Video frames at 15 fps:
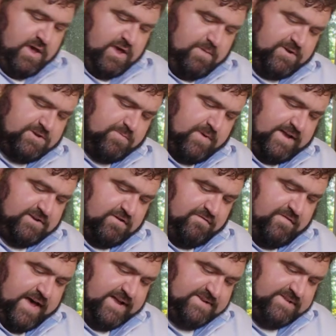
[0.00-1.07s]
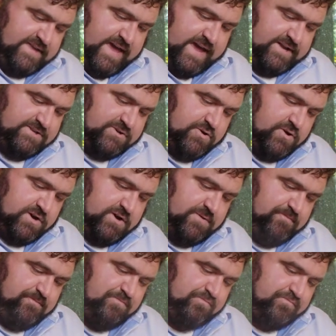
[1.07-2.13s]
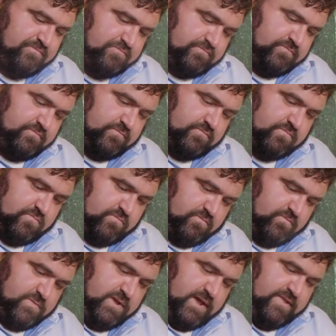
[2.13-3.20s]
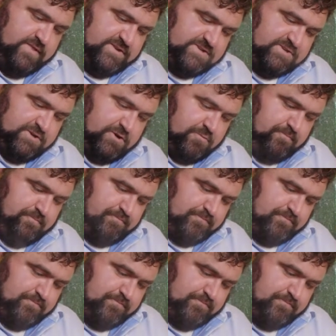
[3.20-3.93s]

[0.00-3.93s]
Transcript: You'd be surprised how fast the eggs cook in the stew.